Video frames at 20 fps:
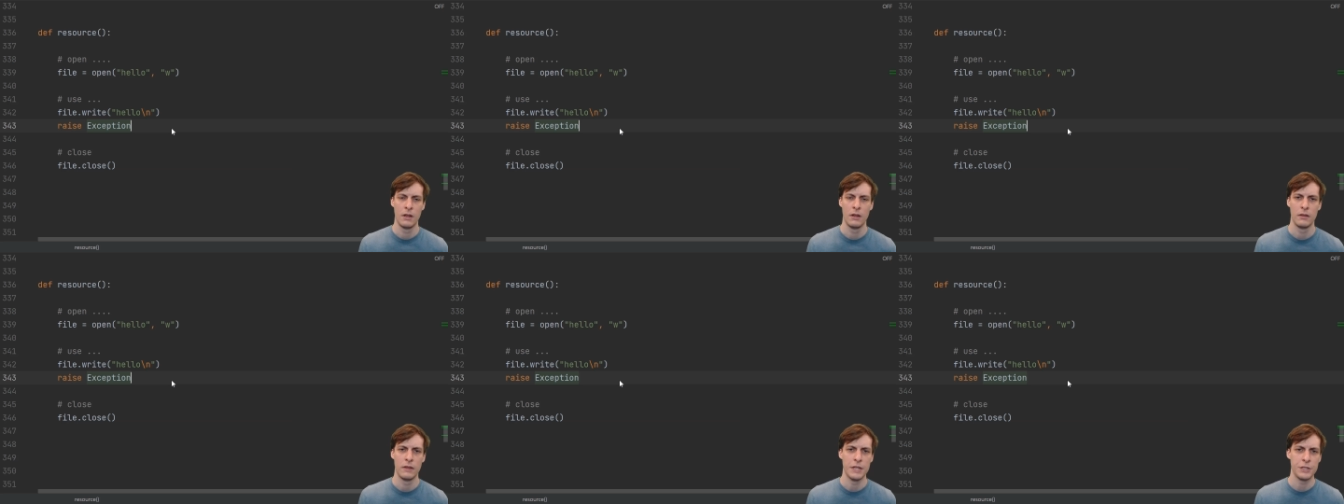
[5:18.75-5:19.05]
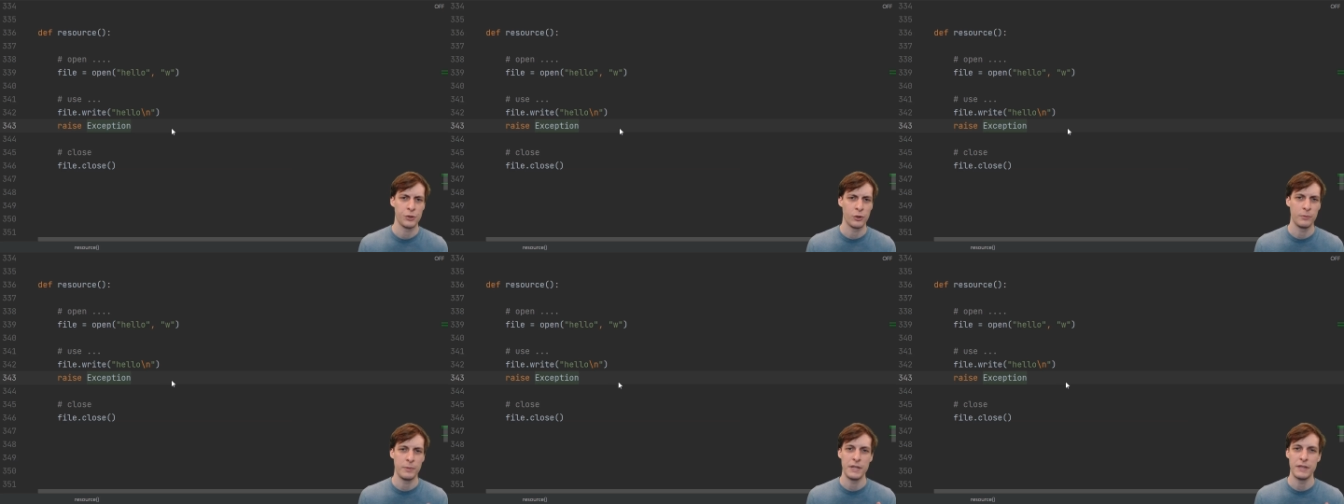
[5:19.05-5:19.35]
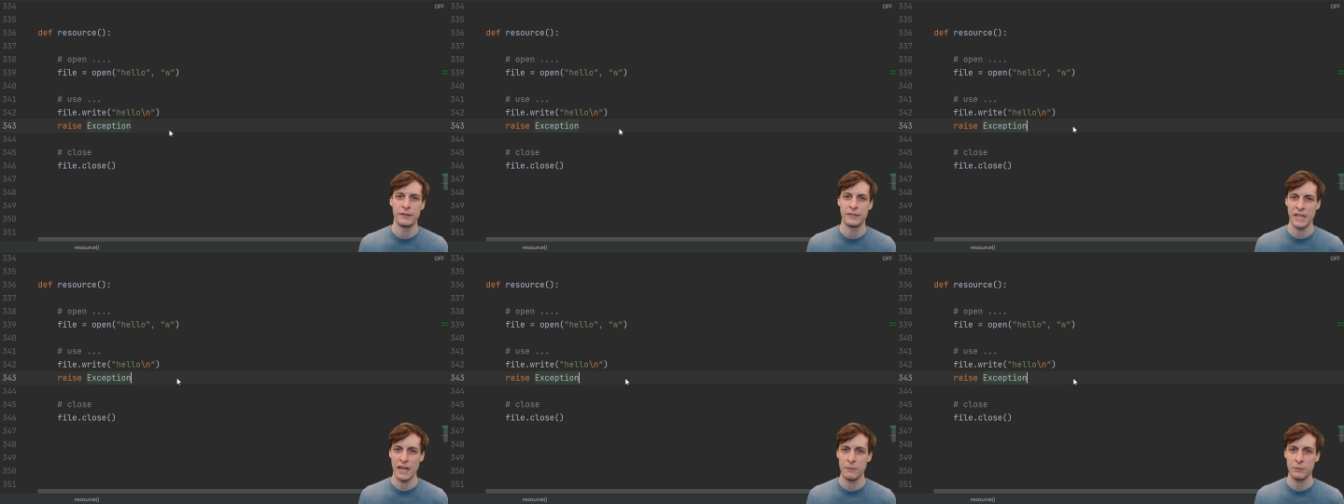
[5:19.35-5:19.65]
This would be the
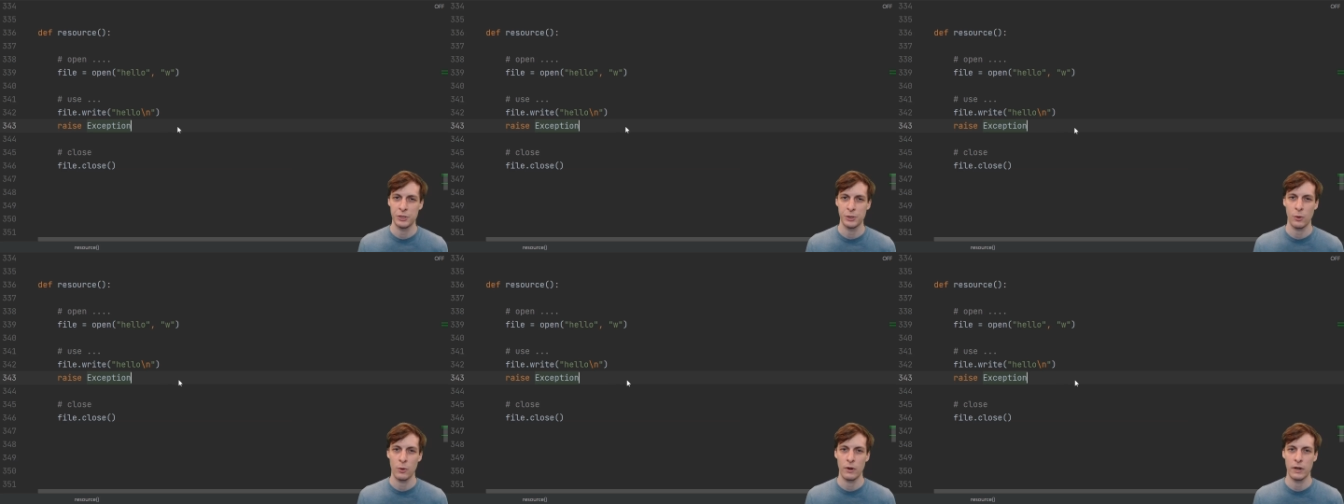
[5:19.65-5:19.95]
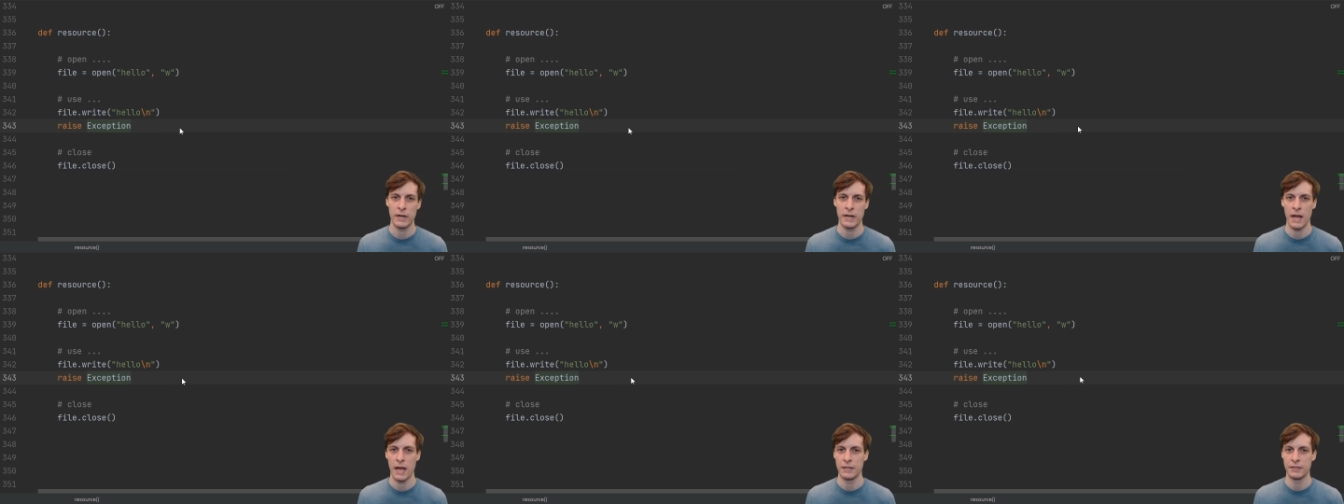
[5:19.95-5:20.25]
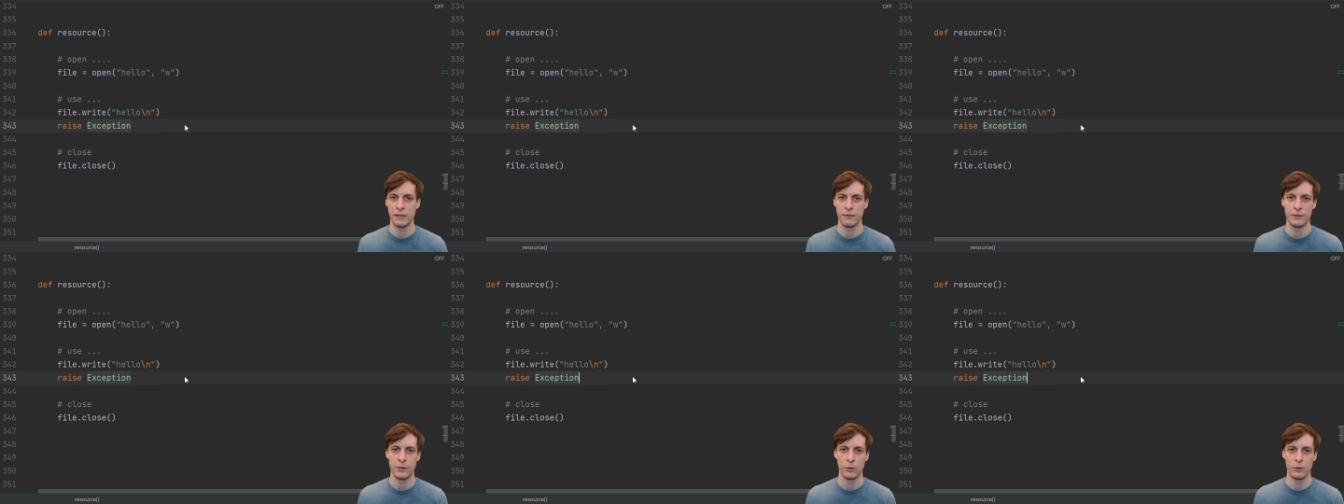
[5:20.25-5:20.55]
same story as
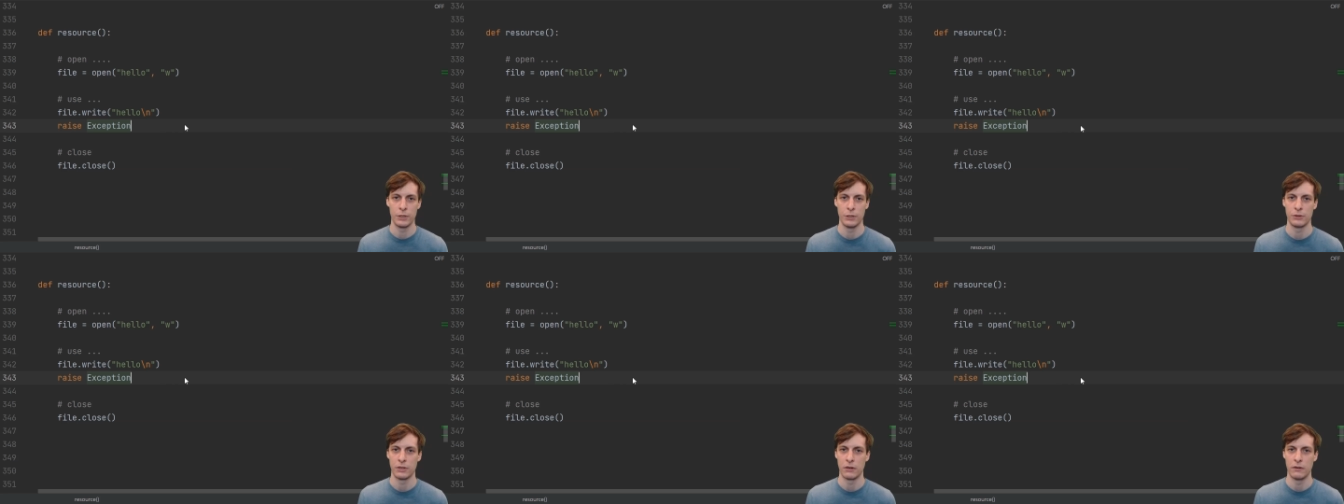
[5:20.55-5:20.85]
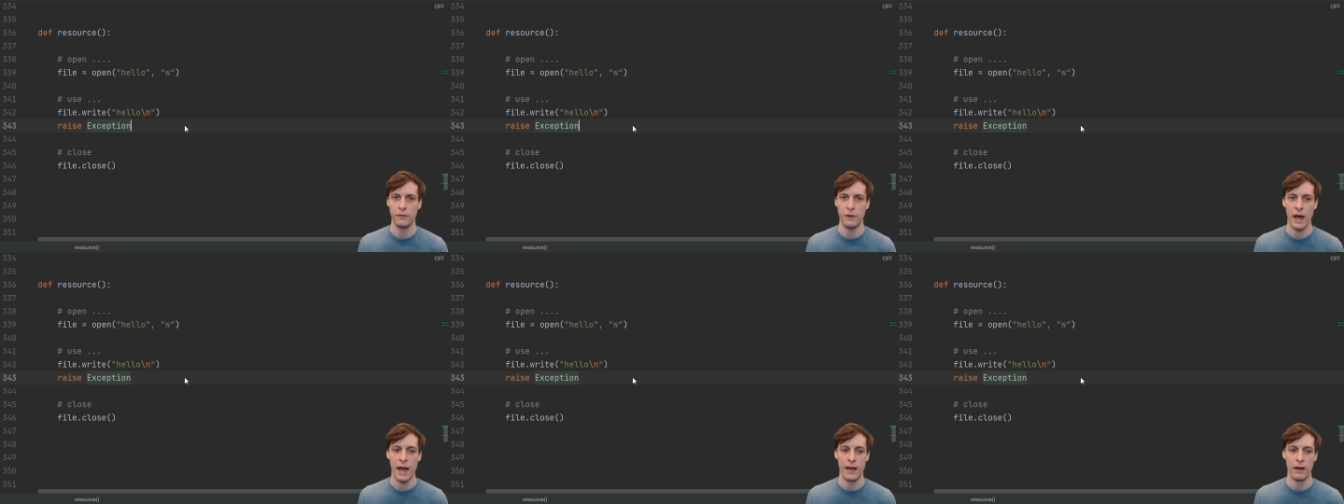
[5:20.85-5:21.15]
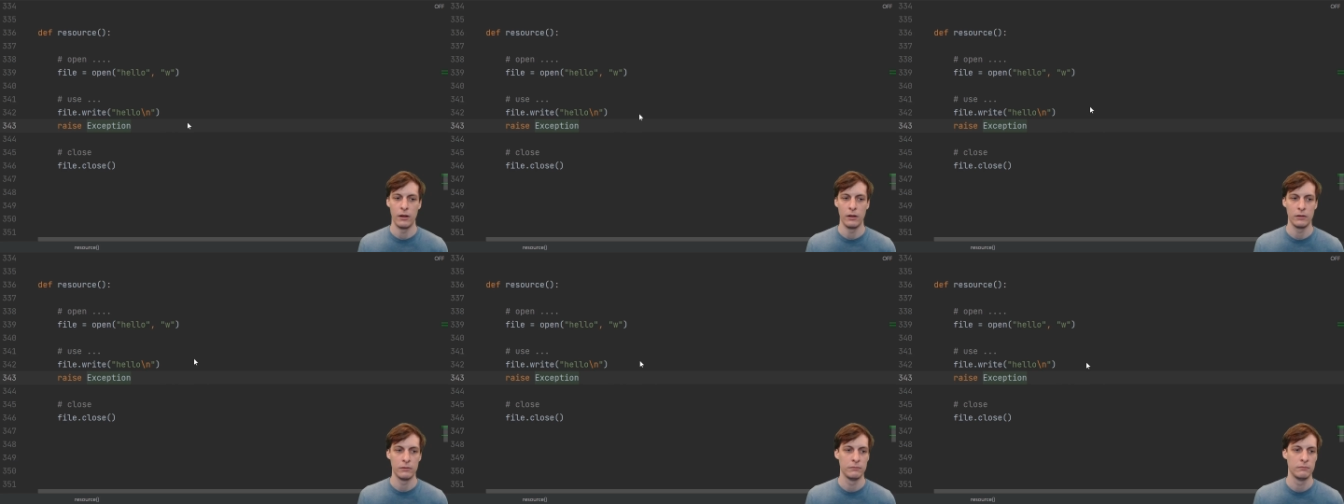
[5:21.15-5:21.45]
if you were using a
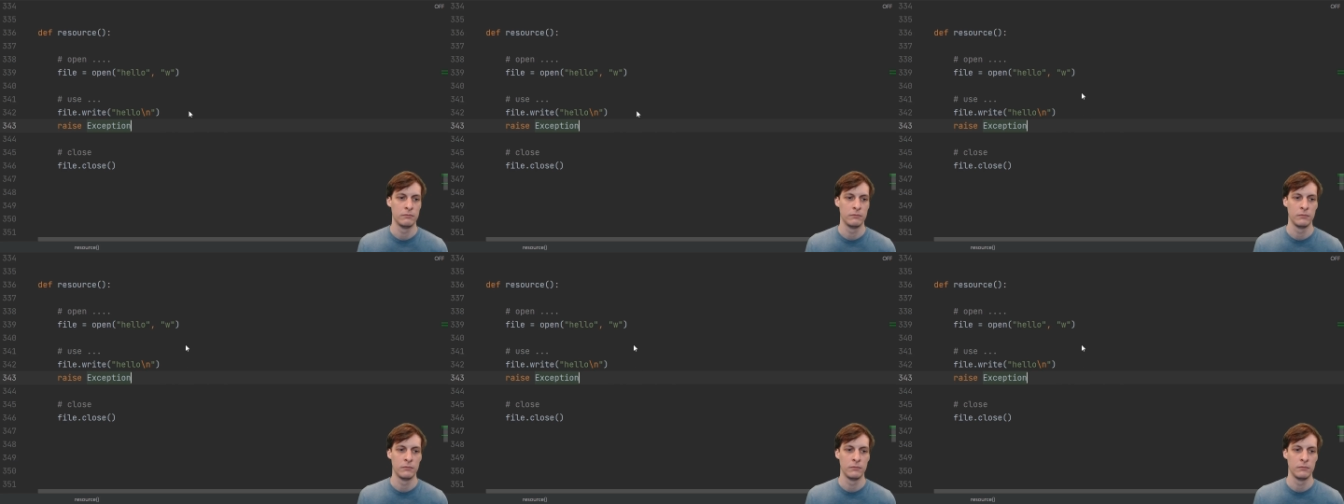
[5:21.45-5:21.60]
file.